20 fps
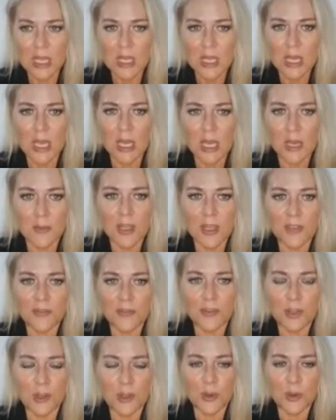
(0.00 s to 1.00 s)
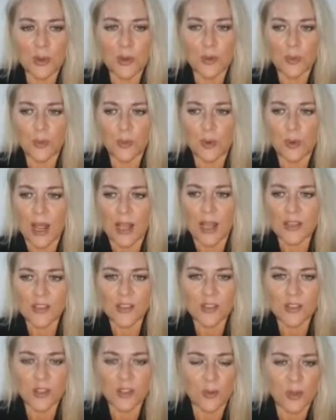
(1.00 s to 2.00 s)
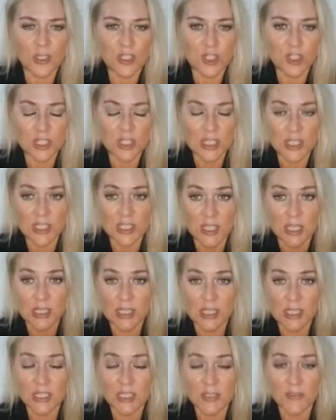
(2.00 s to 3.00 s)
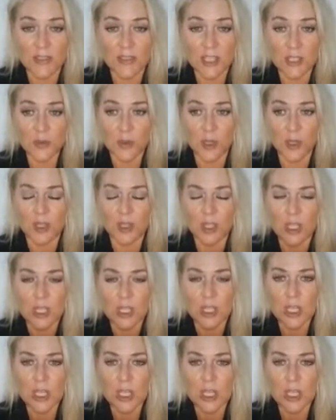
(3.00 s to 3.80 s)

If you browse through the questions as an individual,